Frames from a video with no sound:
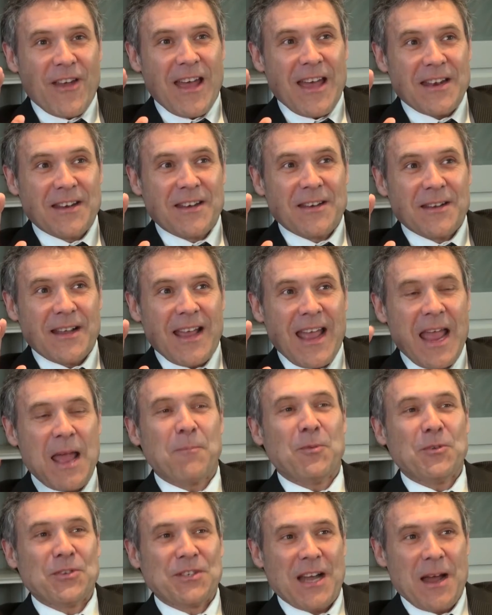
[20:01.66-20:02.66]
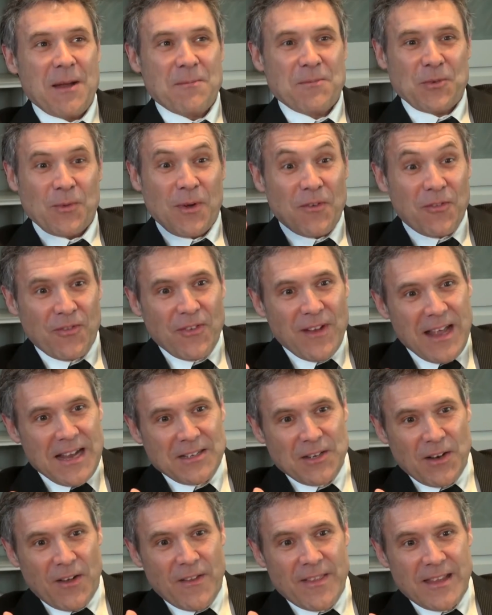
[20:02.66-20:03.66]
had ample time to
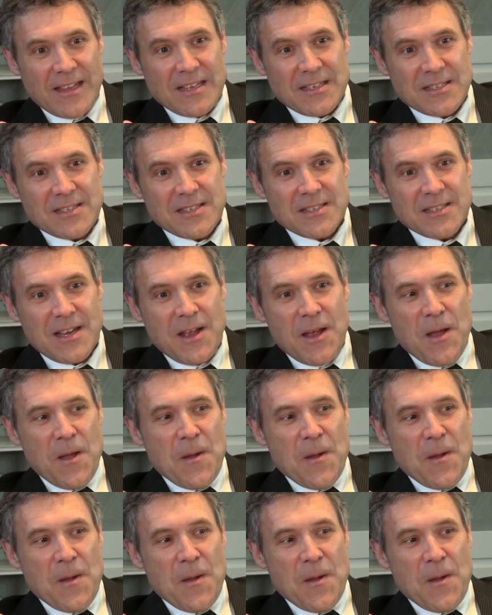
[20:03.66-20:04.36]
reflect on this.